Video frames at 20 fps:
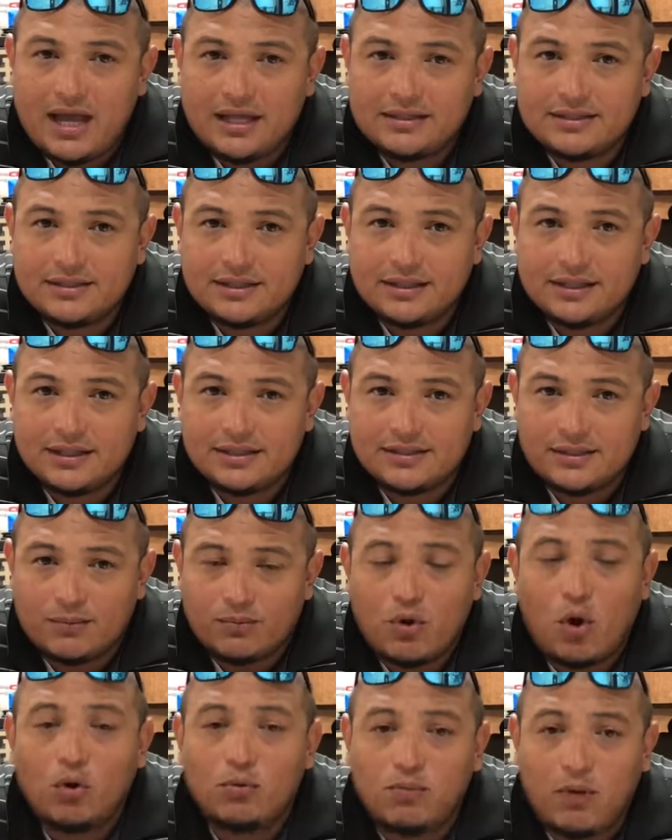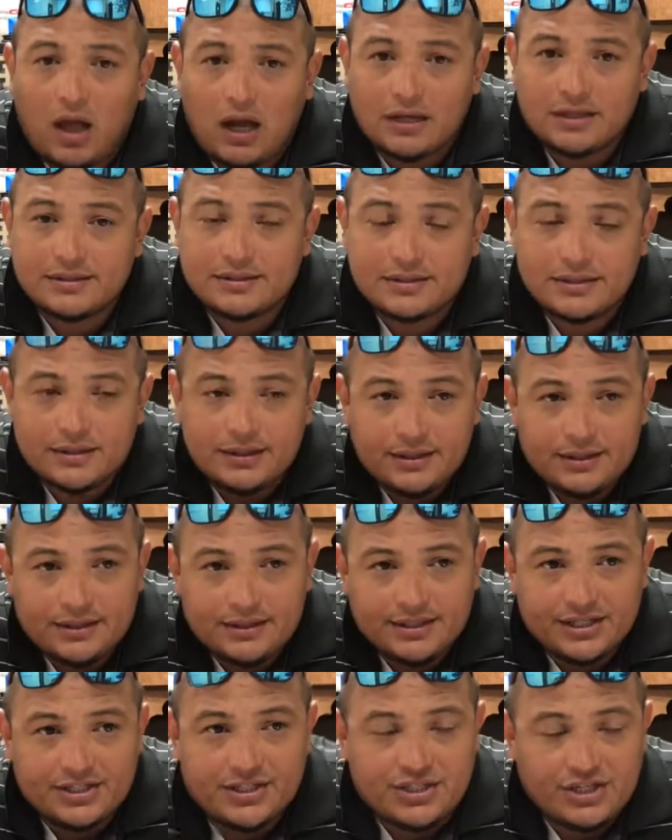had some roadblocks
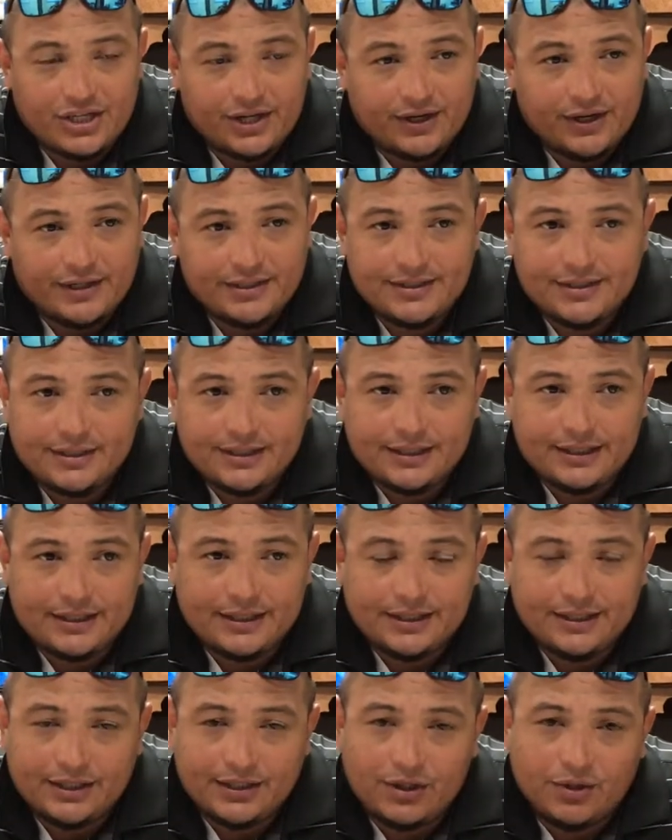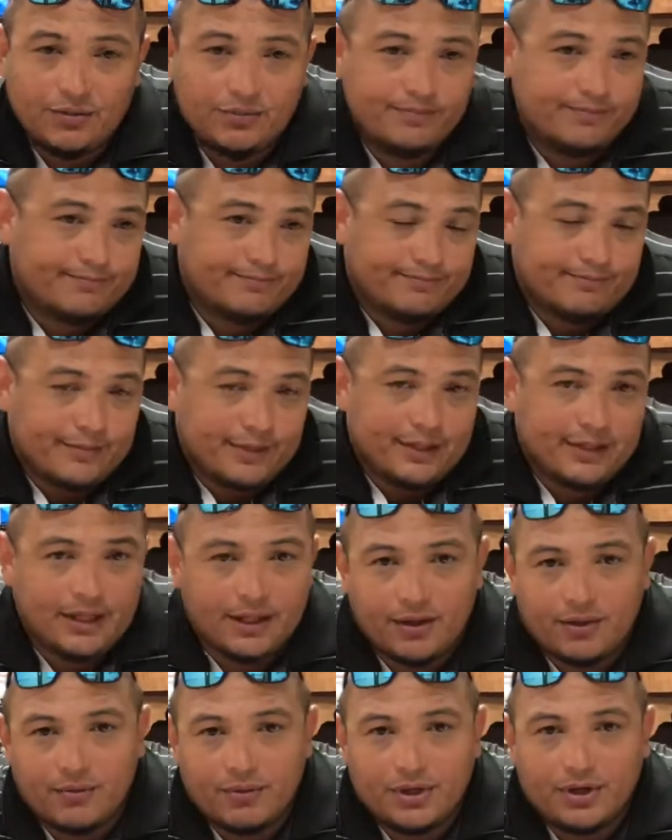this year, and you
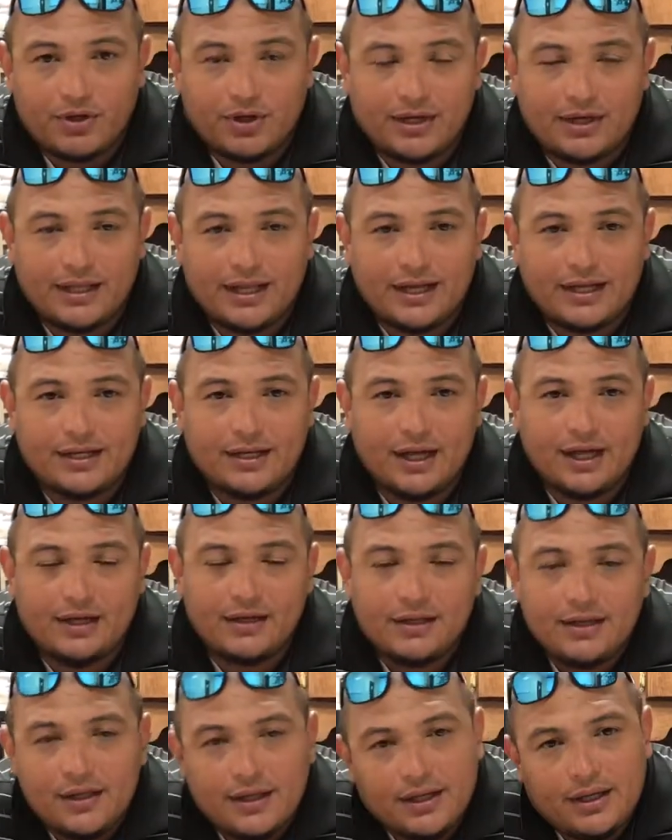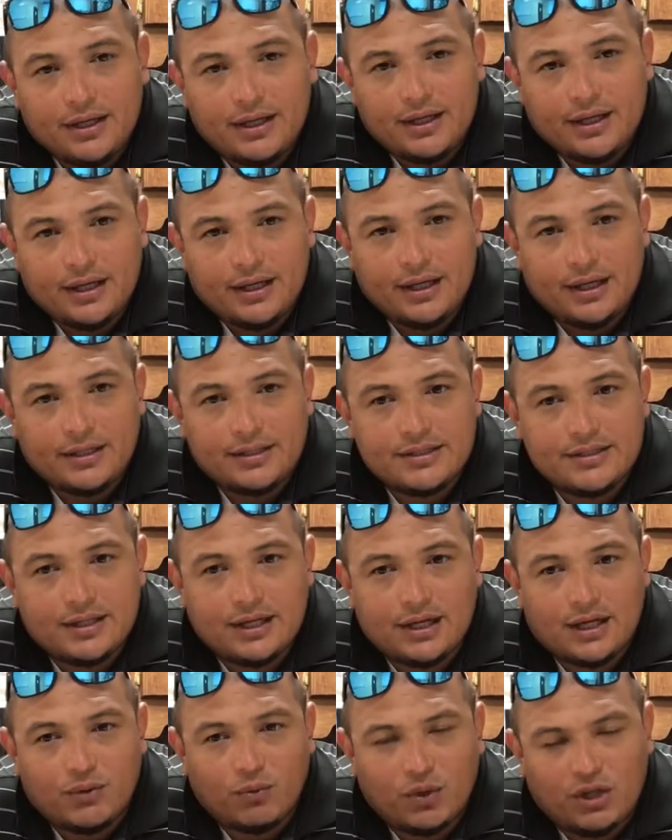know, we couldn't get it done. And
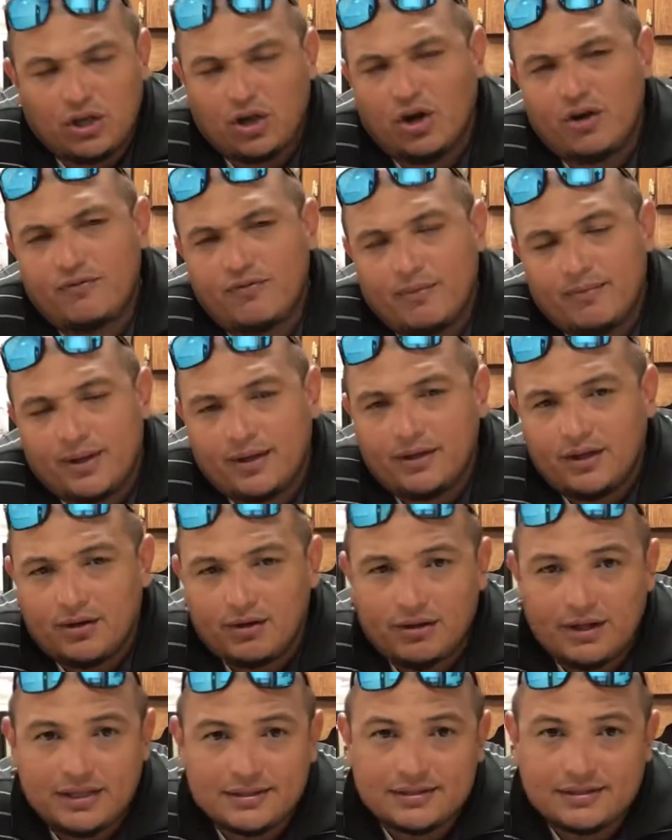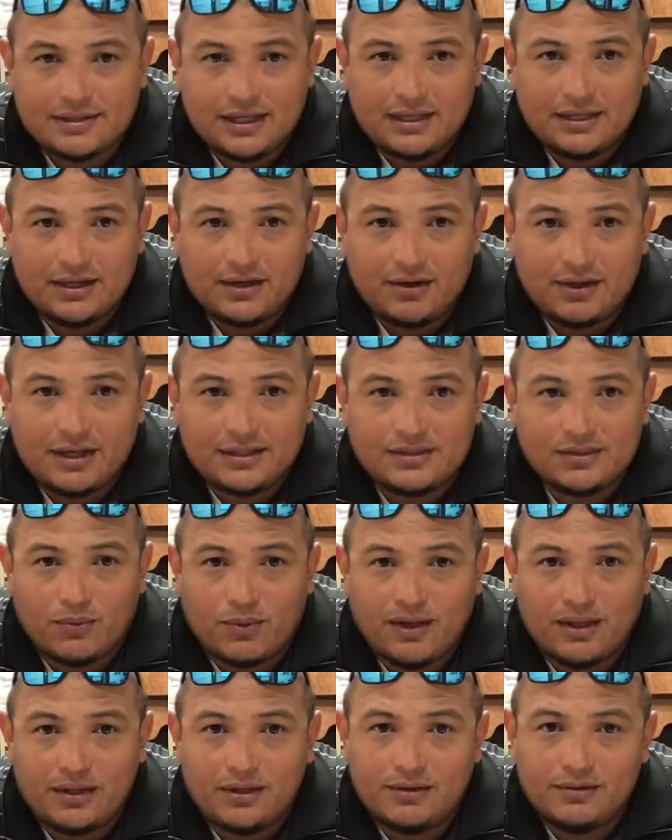we learned from it. You know, that's the
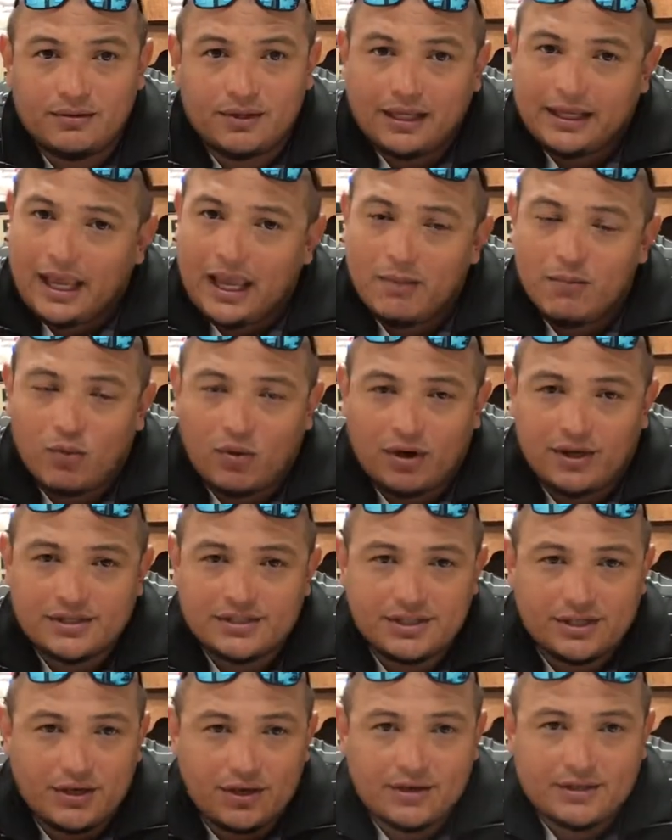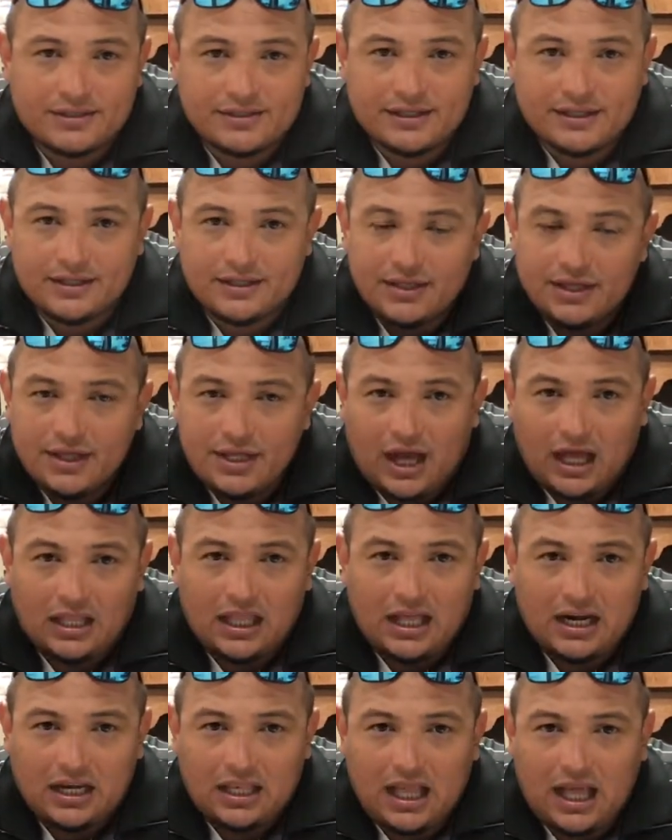way the game works. You know, a
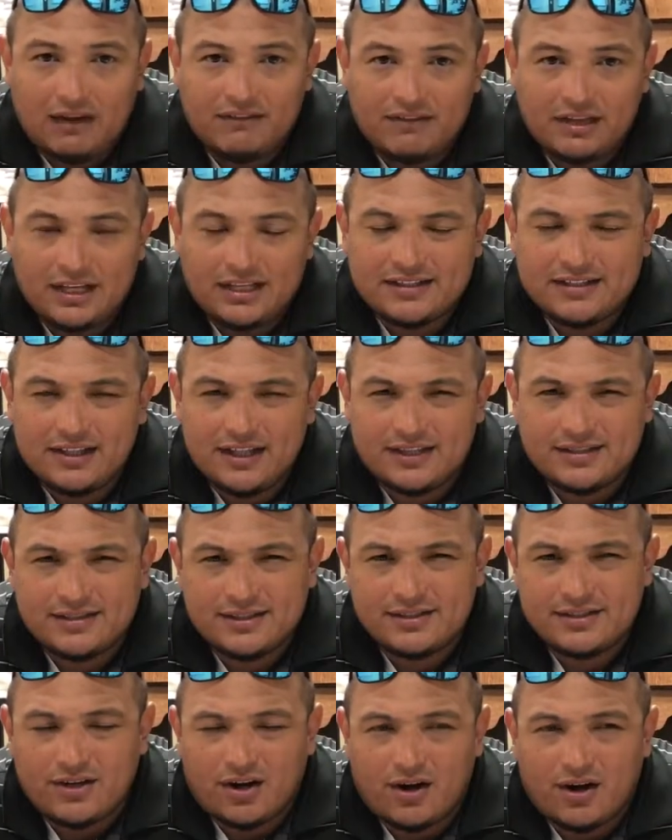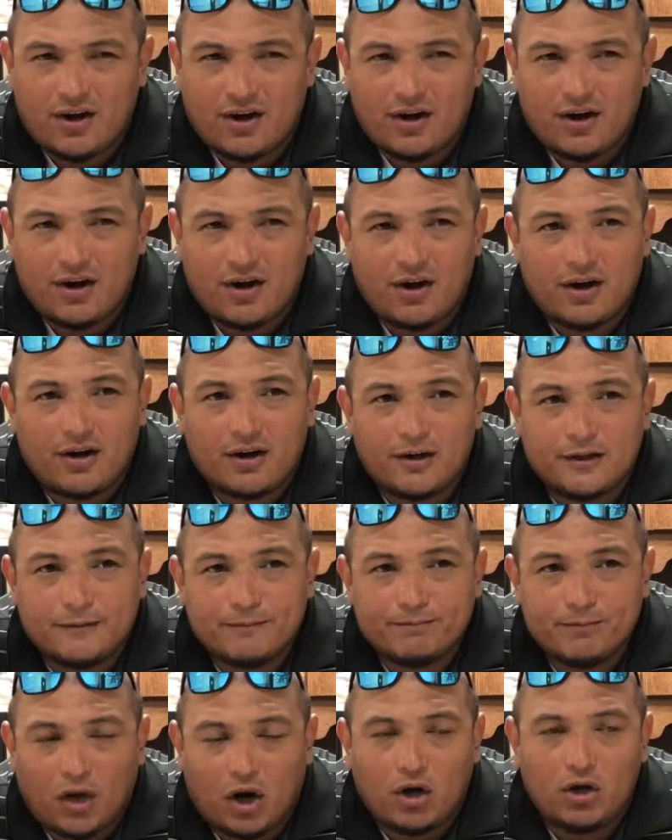lot of life lessons
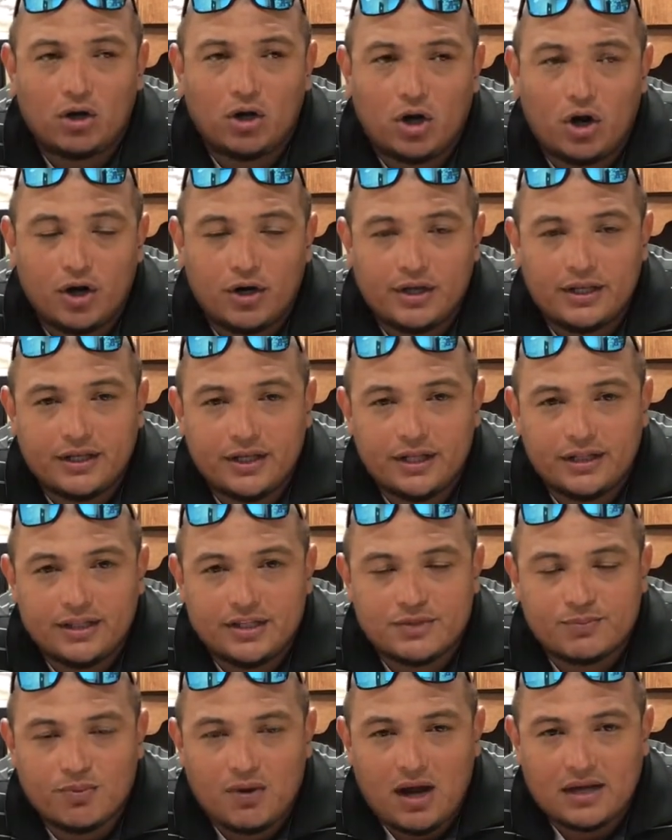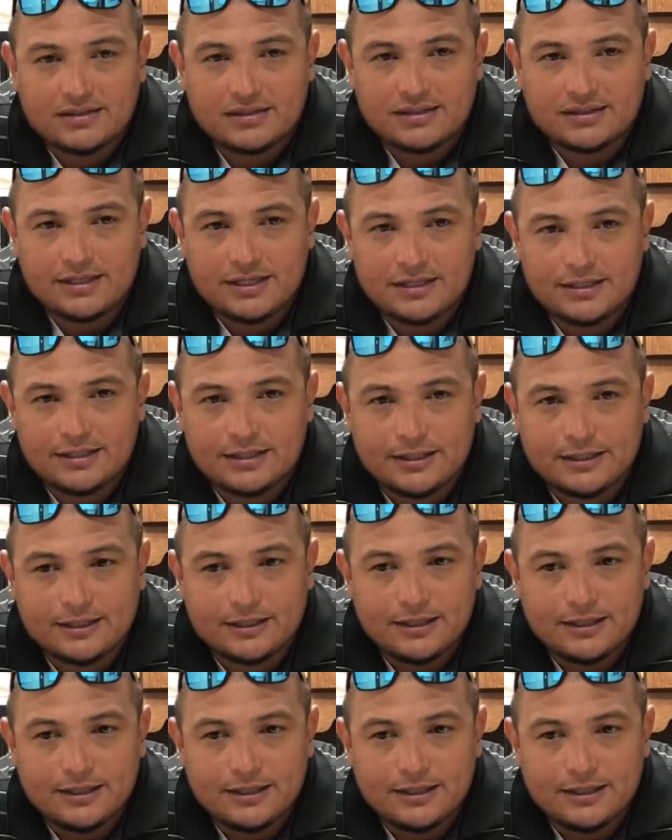are learned in this process. And